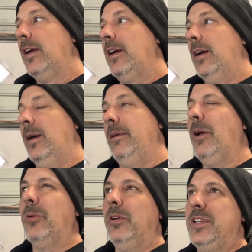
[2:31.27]
It
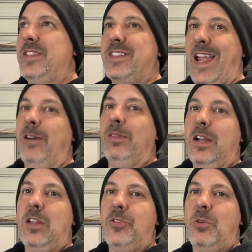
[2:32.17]
don't really sound like
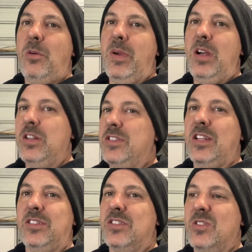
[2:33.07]
a throwout bearing. It's
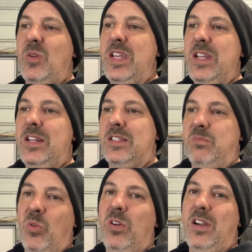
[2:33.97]
not the squeaking. It's
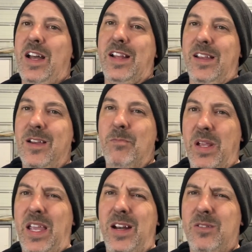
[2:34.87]
more like
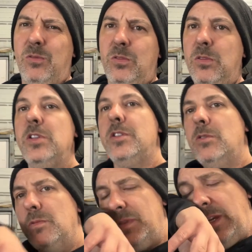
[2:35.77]
mechanical noise, you know
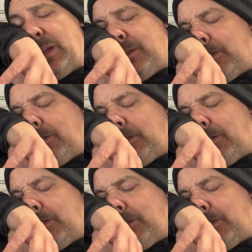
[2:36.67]
what I'm saying?